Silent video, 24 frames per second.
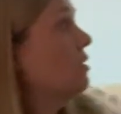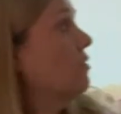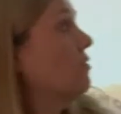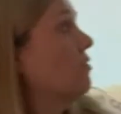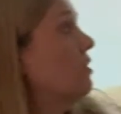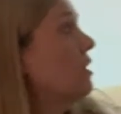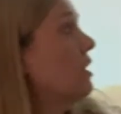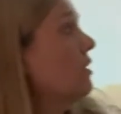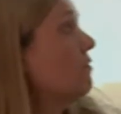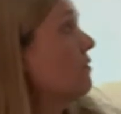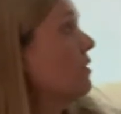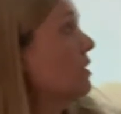
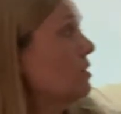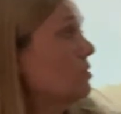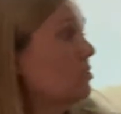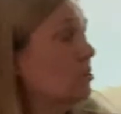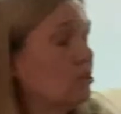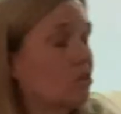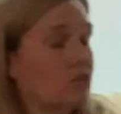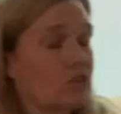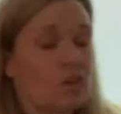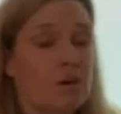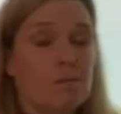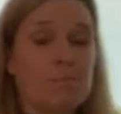than this.
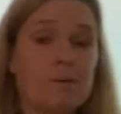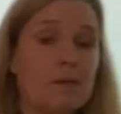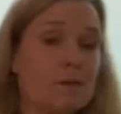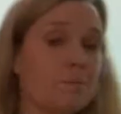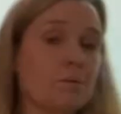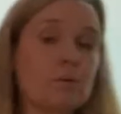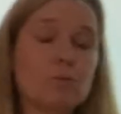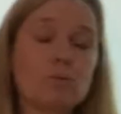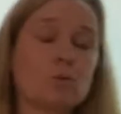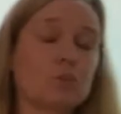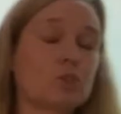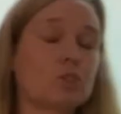Some
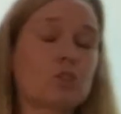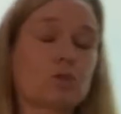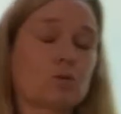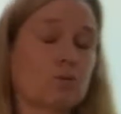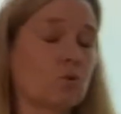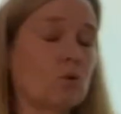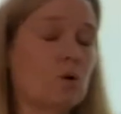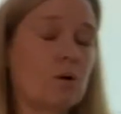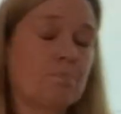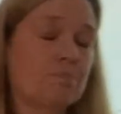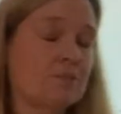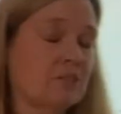people will
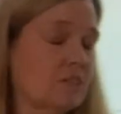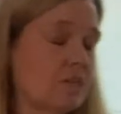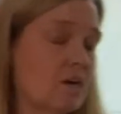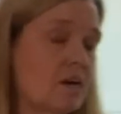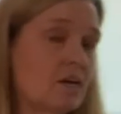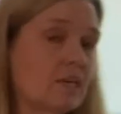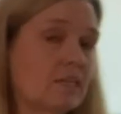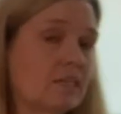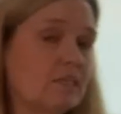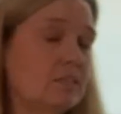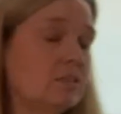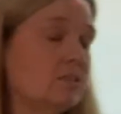screw up
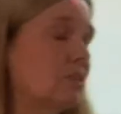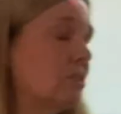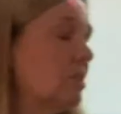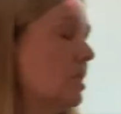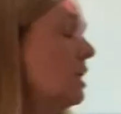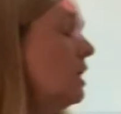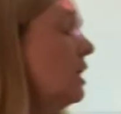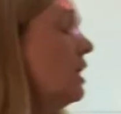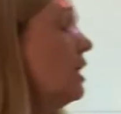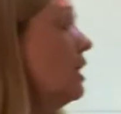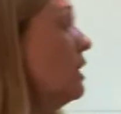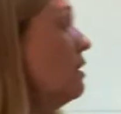signs,
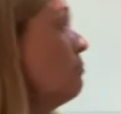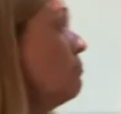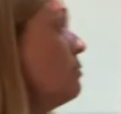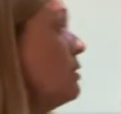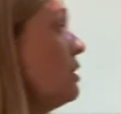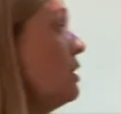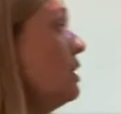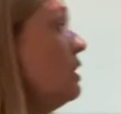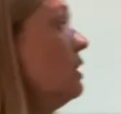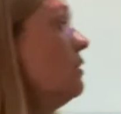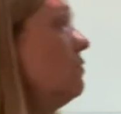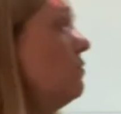
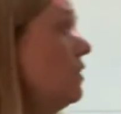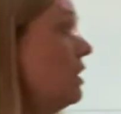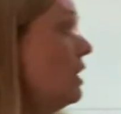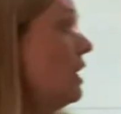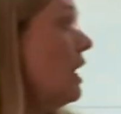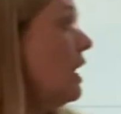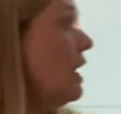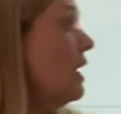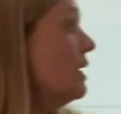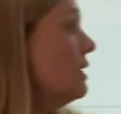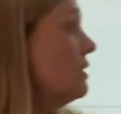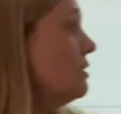but in the
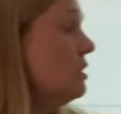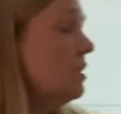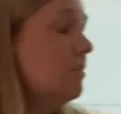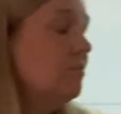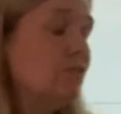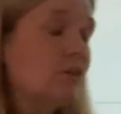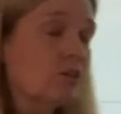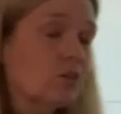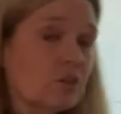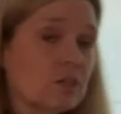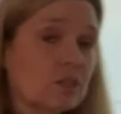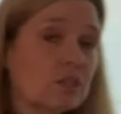end, if
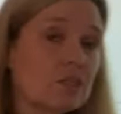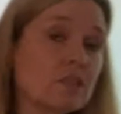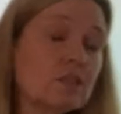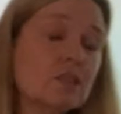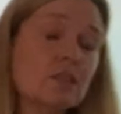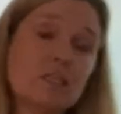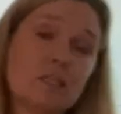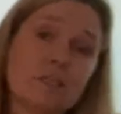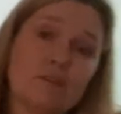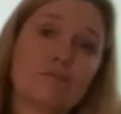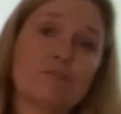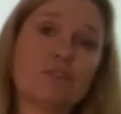you're gonna
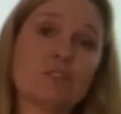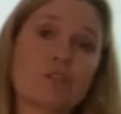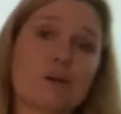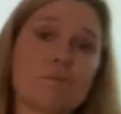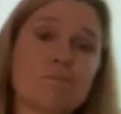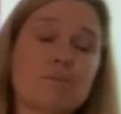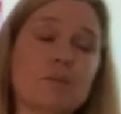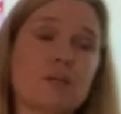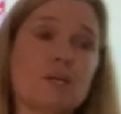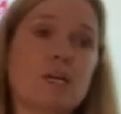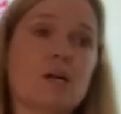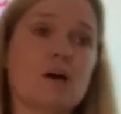lift
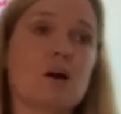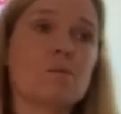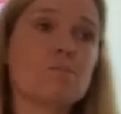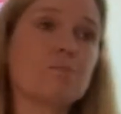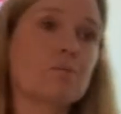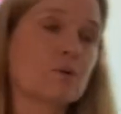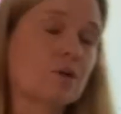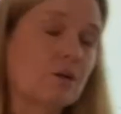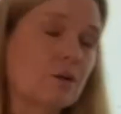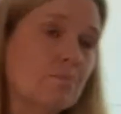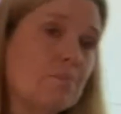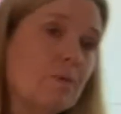something
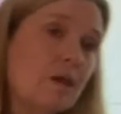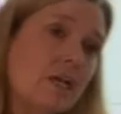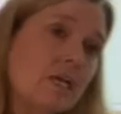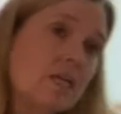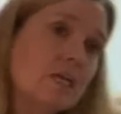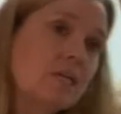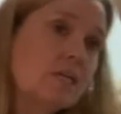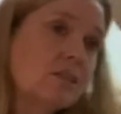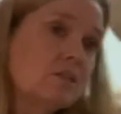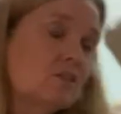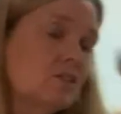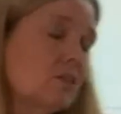upward and make
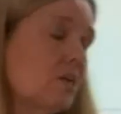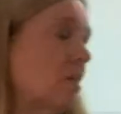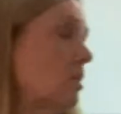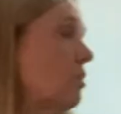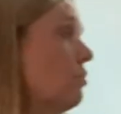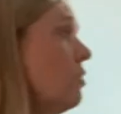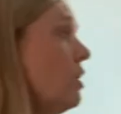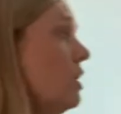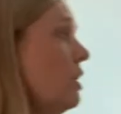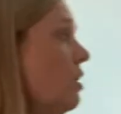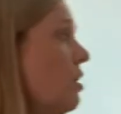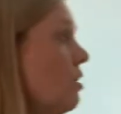it
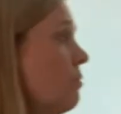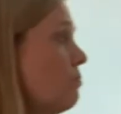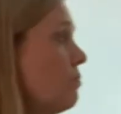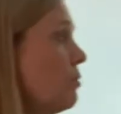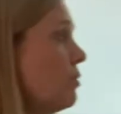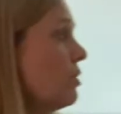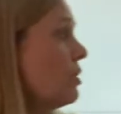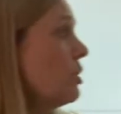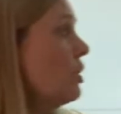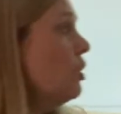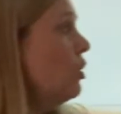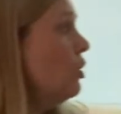accelerate
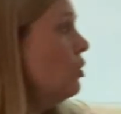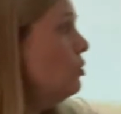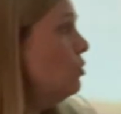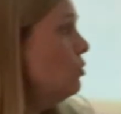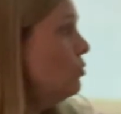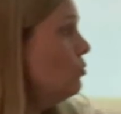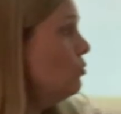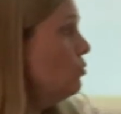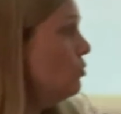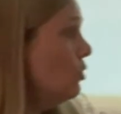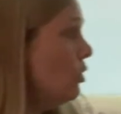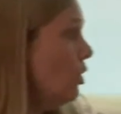upward,
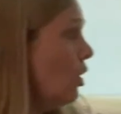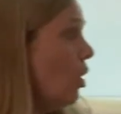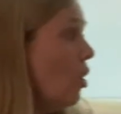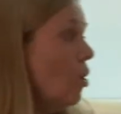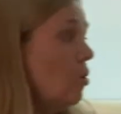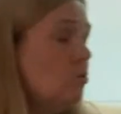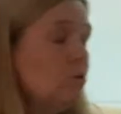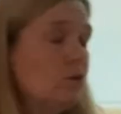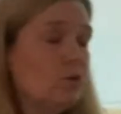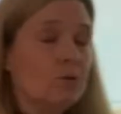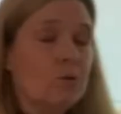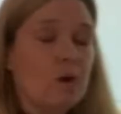you
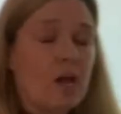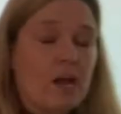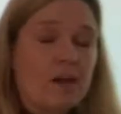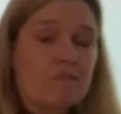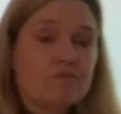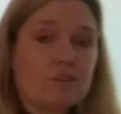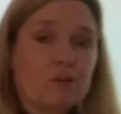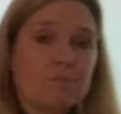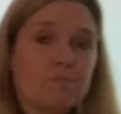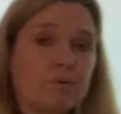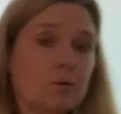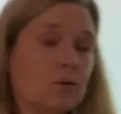know you have
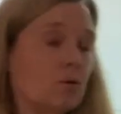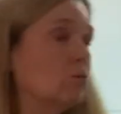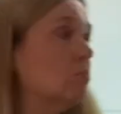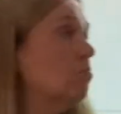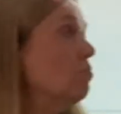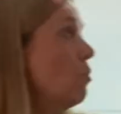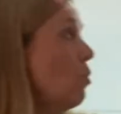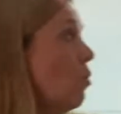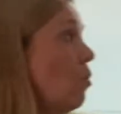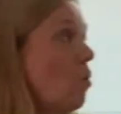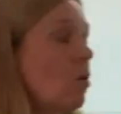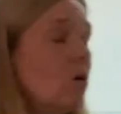to pull
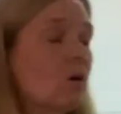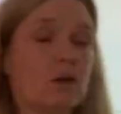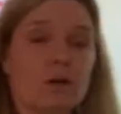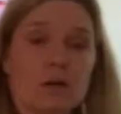more